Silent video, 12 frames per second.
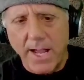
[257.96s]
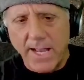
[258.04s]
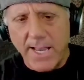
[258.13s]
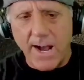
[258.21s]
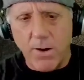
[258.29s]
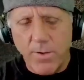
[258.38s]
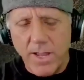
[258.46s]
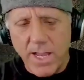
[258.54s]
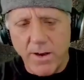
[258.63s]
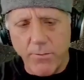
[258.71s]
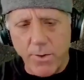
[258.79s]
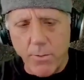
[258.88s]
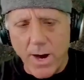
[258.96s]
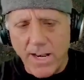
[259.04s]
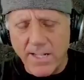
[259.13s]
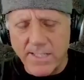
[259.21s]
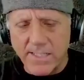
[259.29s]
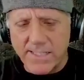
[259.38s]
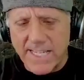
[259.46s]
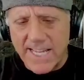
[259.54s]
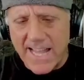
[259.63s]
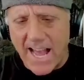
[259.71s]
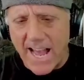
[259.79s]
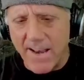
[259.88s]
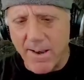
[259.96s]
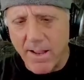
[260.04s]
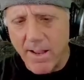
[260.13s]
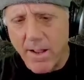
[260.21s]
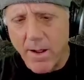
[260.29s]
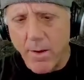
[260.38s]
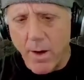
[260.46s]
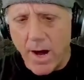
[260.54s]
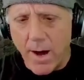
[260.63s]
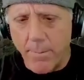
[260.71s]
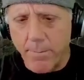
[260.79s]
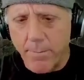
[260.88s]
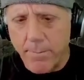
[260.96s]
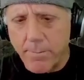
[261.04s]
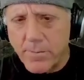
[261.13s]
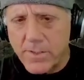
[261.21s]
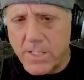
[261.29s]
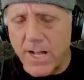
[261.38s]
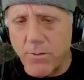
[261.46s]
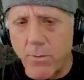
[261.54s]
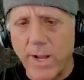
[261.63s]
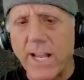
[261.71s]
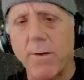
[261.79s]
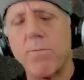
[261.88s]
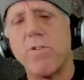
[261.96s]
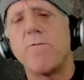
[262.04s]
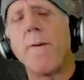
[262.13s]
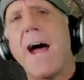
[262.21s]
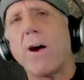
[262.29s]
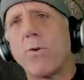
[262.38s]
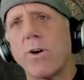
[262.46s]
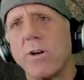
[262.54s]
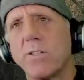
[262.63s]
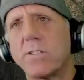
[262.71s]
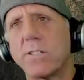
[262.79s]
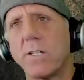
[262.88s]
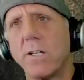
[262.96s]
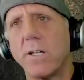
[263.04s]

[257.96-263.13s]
Now, if we wanted to see that sun, we can move backwards